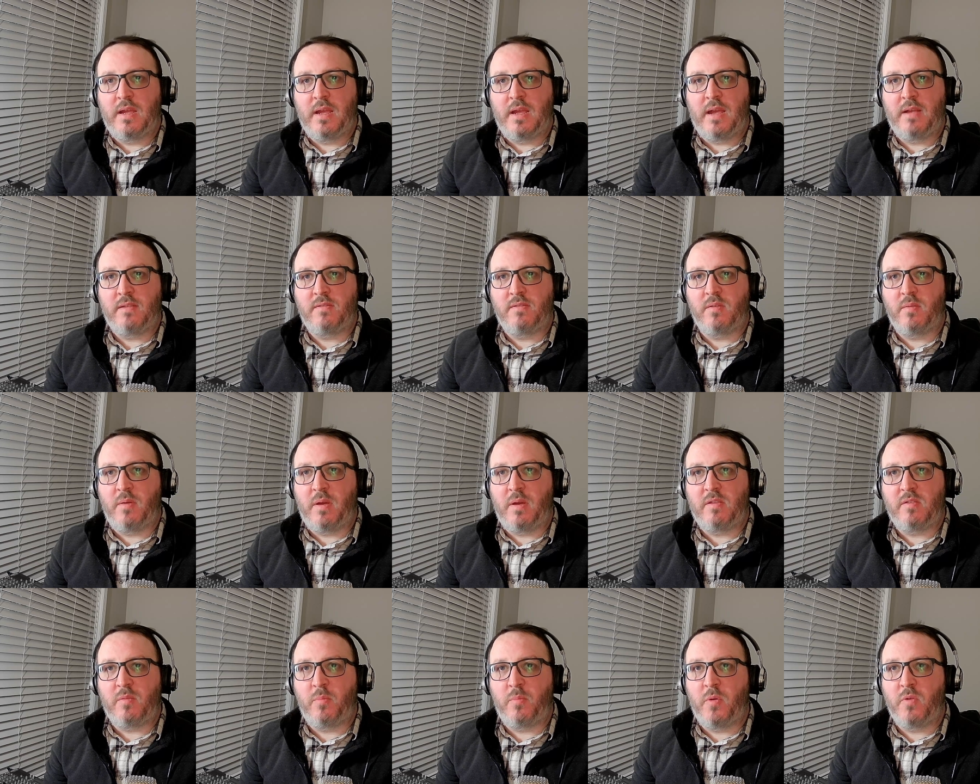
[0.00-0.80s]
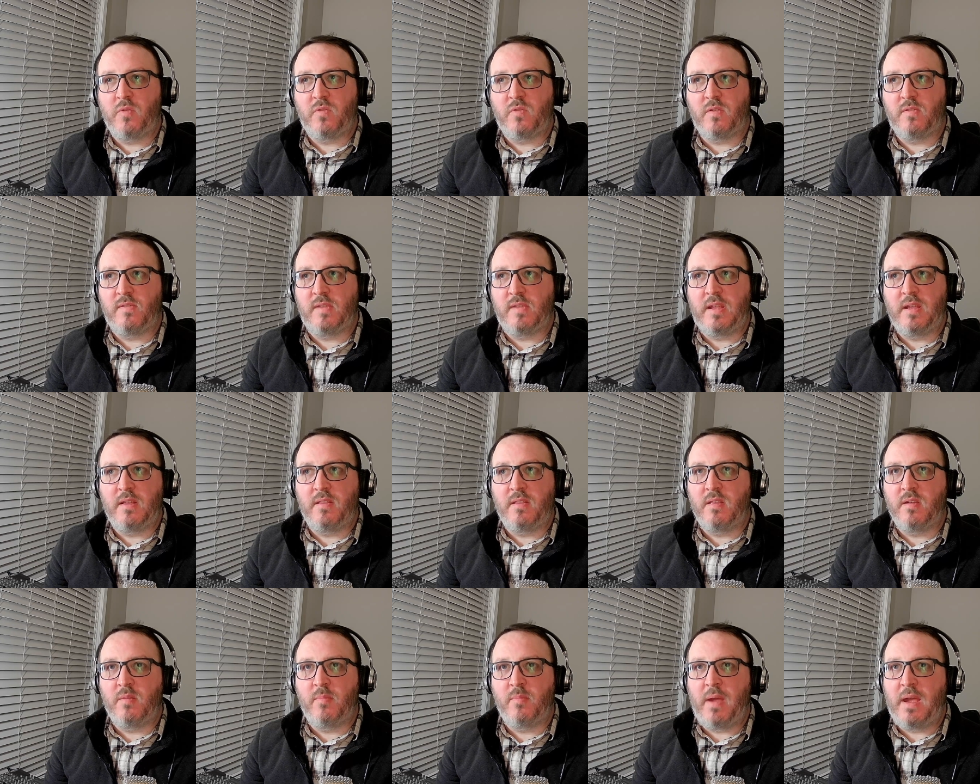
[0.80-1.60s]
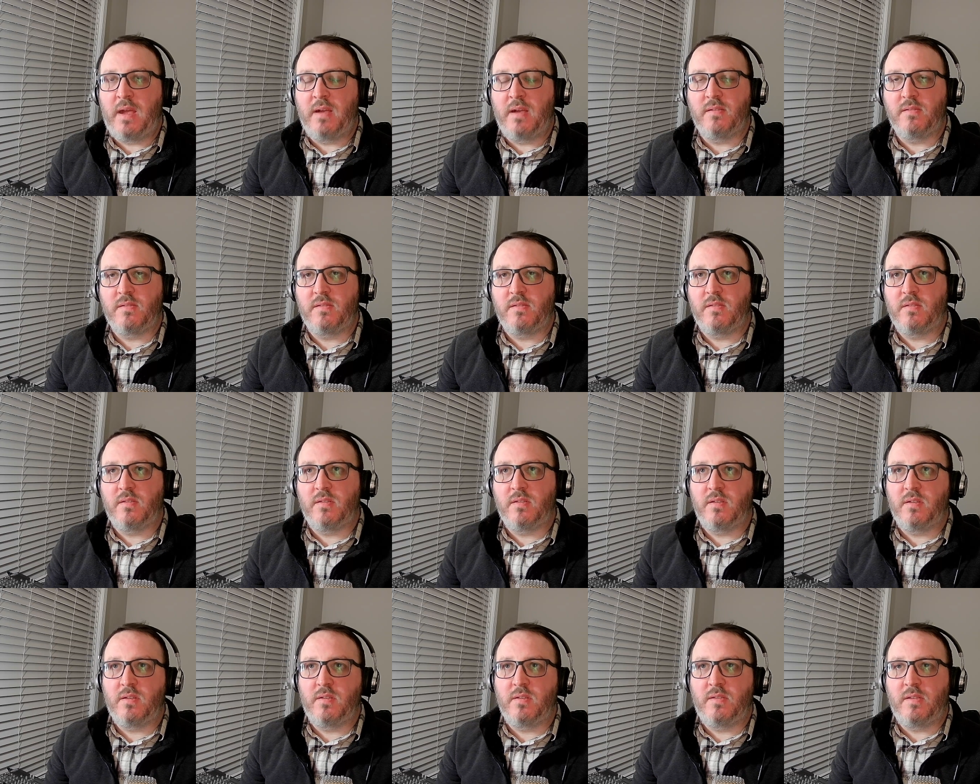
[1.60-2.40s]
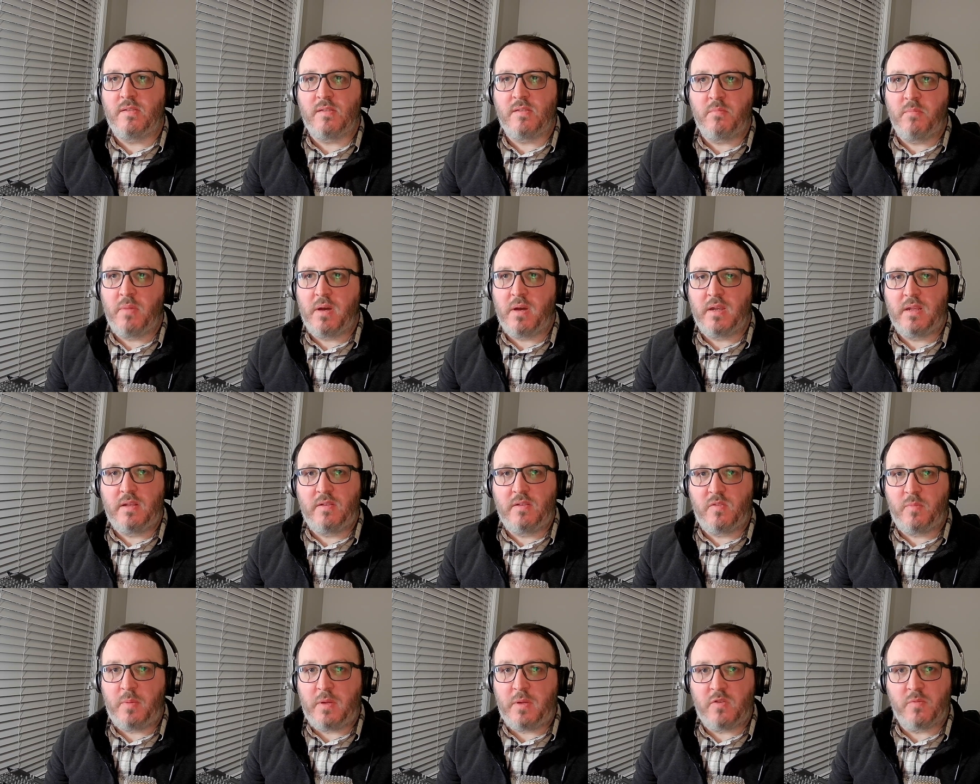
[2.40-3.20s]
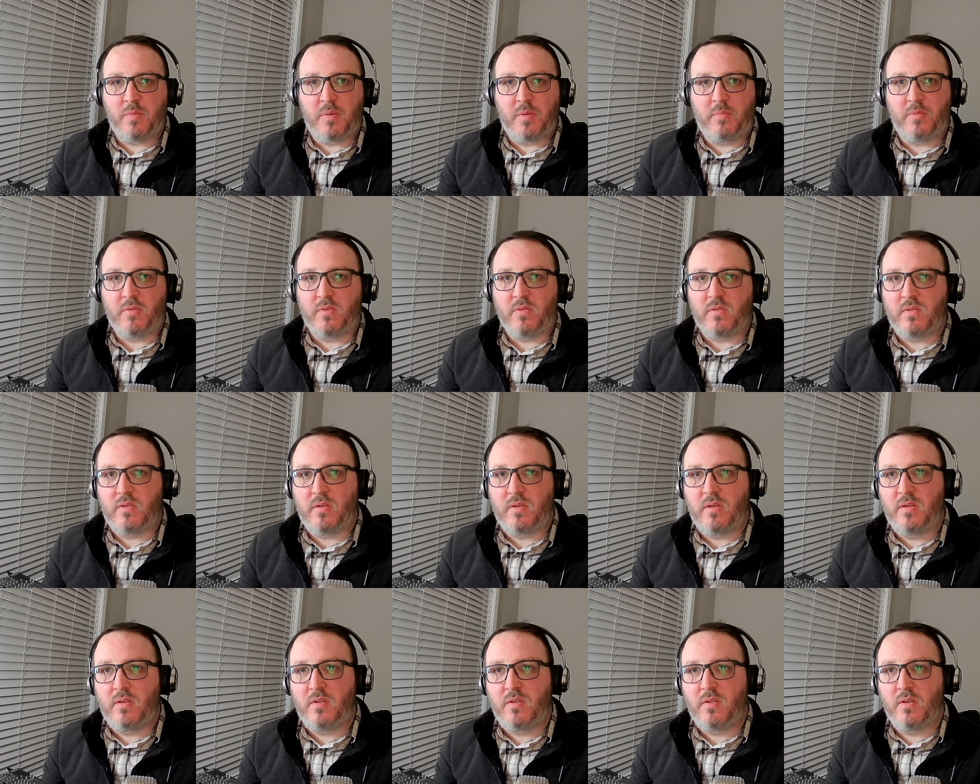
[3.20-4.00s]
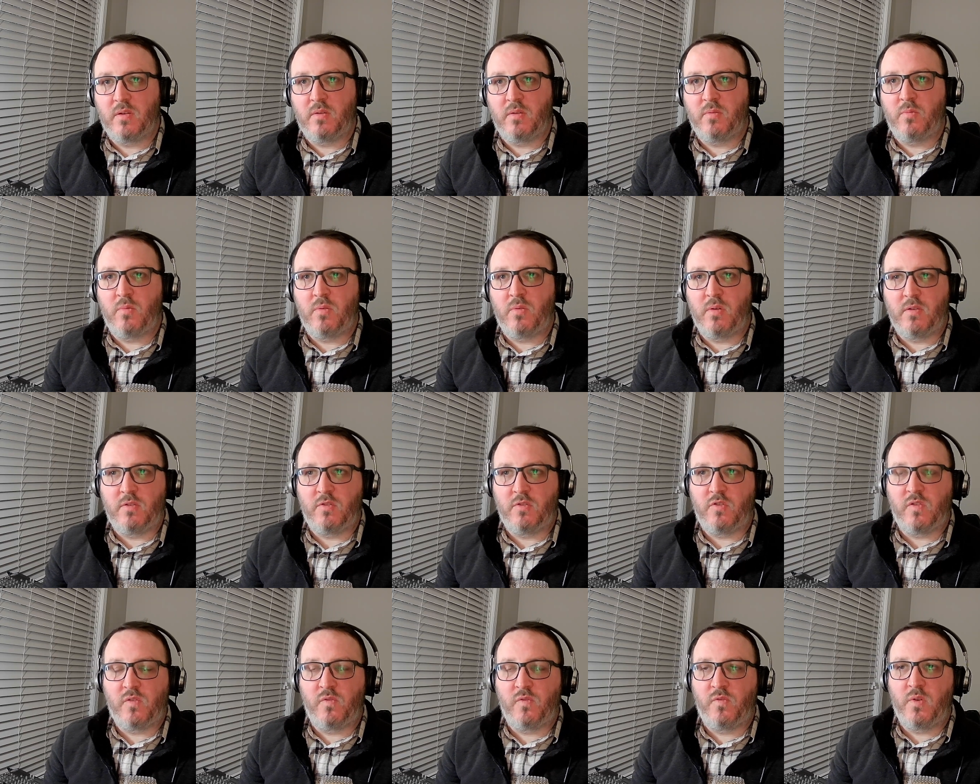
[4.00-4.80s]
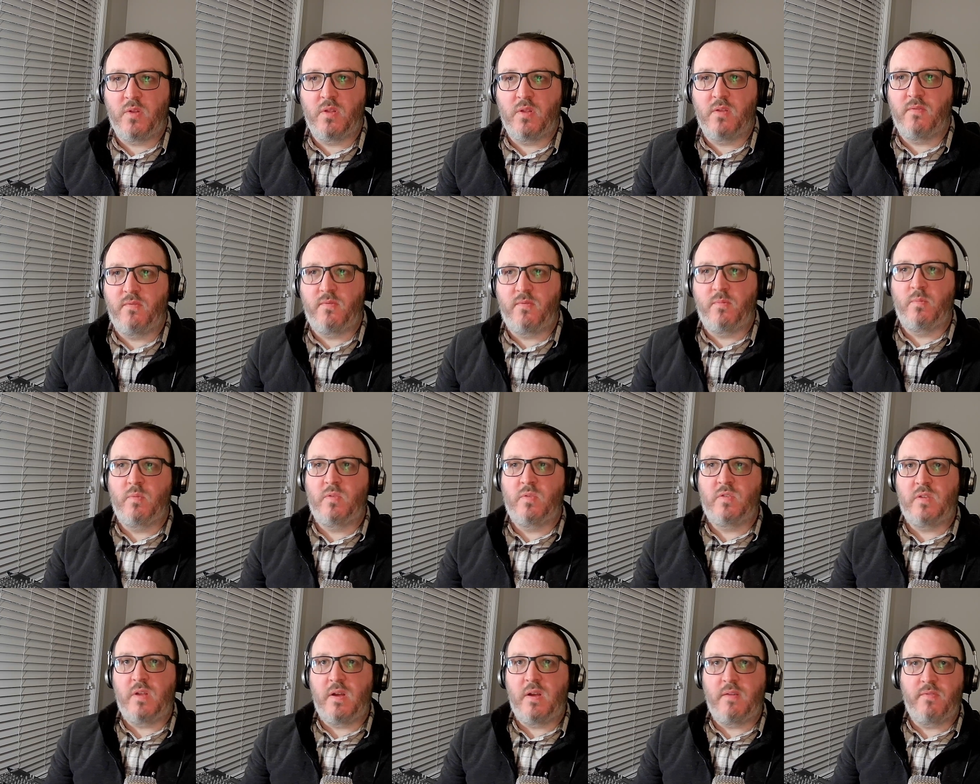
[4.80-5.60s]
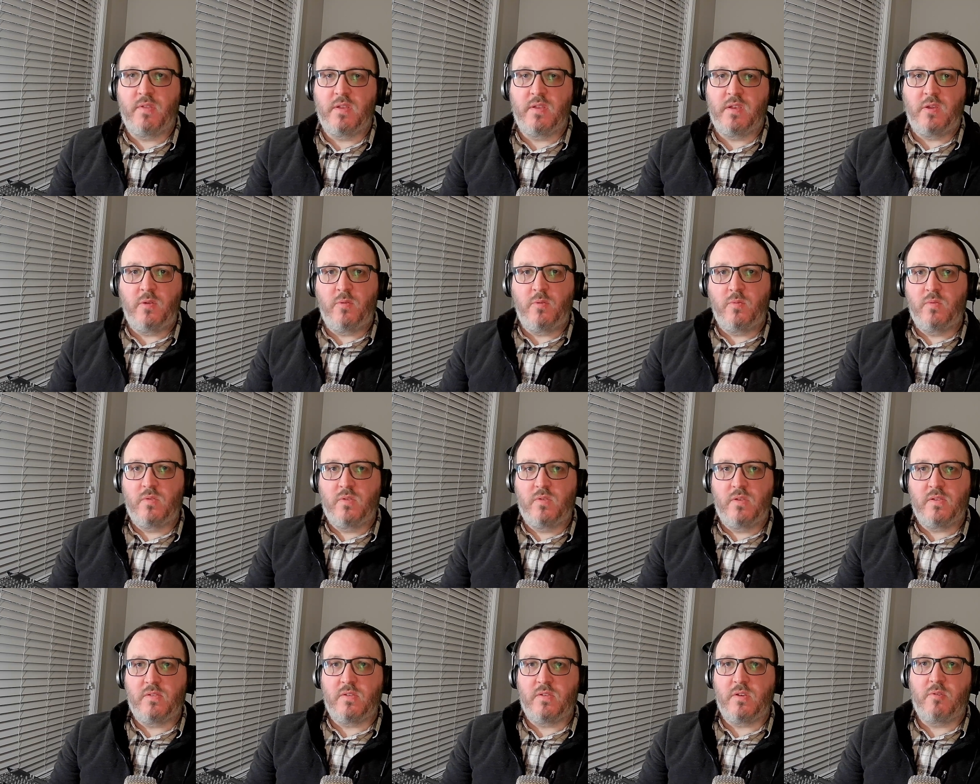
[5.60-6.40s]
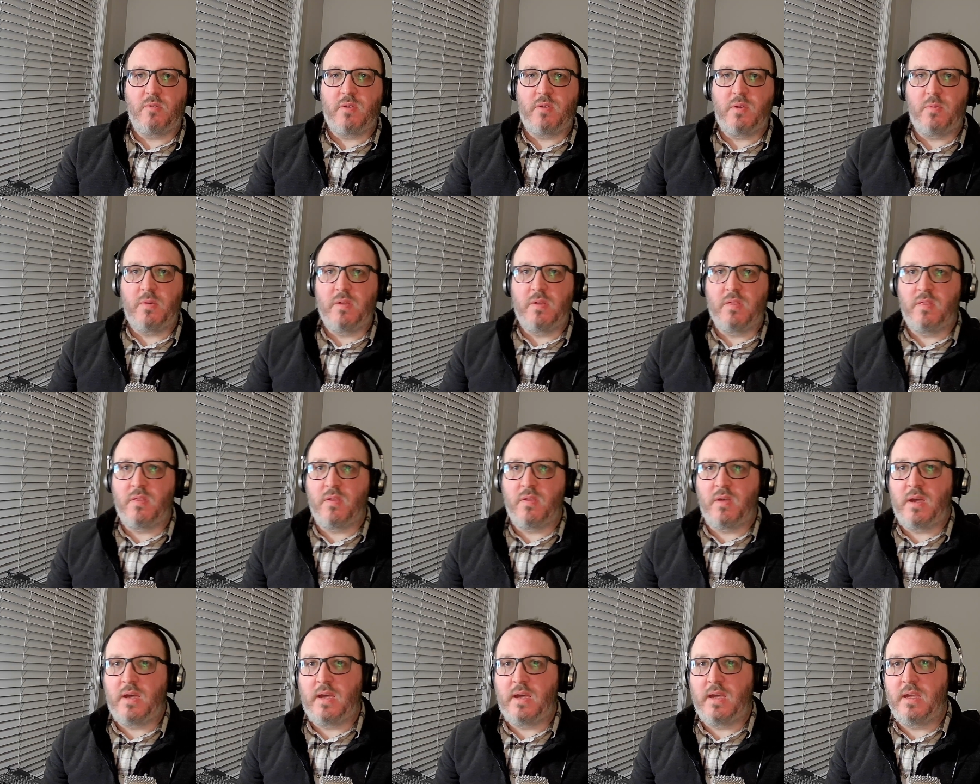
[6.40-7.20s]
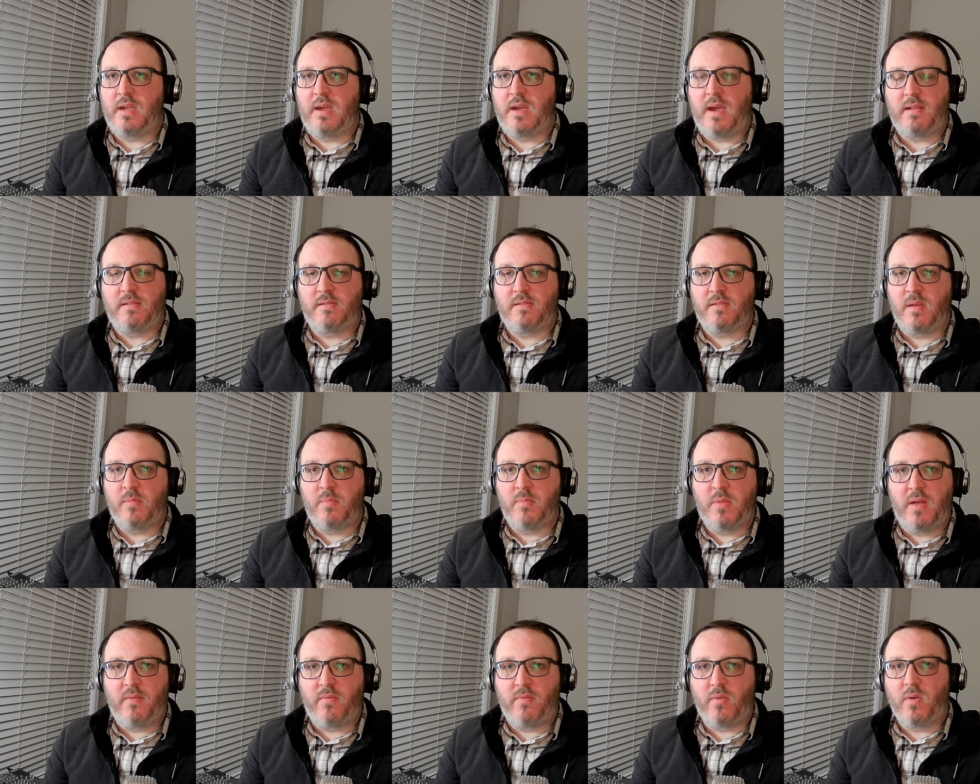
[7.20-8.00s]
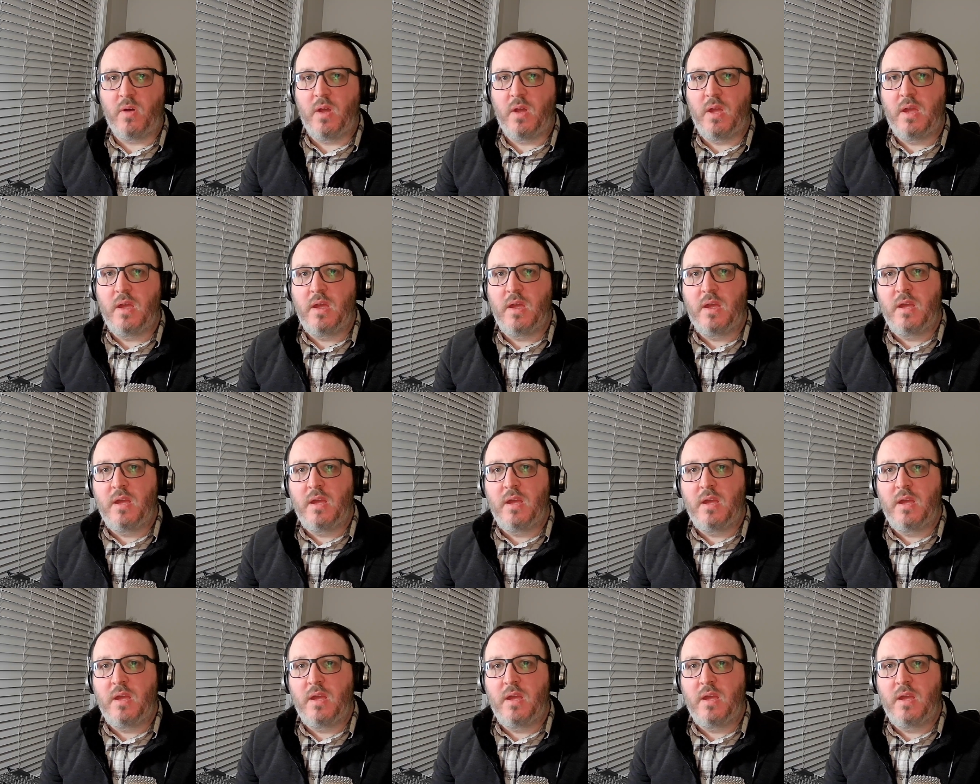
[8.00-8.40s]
as opposed to seeing them as disembodied speech bubbles, just full of stuff that you disagree with at some level.